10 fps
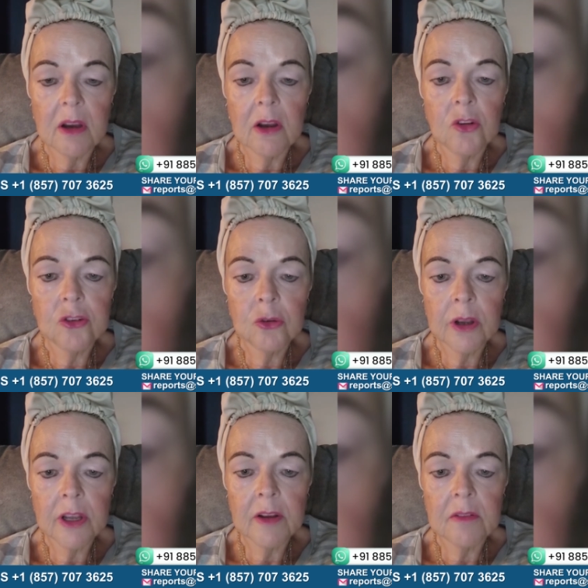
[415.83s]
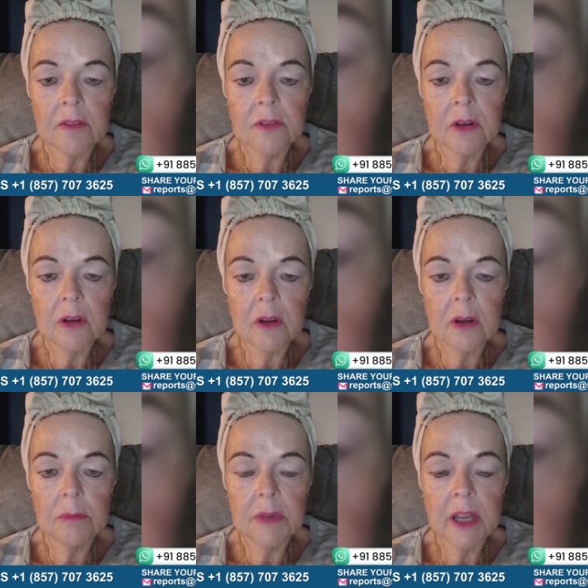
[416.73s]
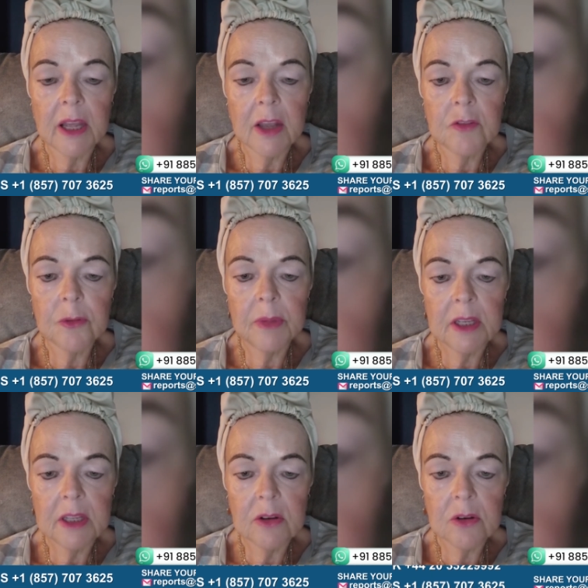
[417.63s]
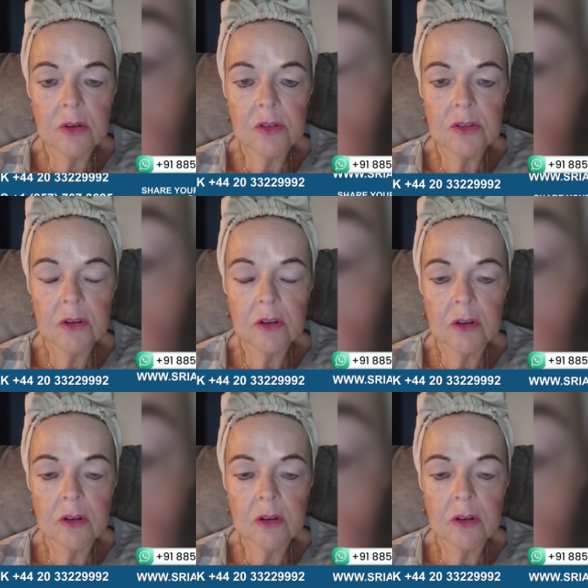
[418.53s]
I also have and had for many years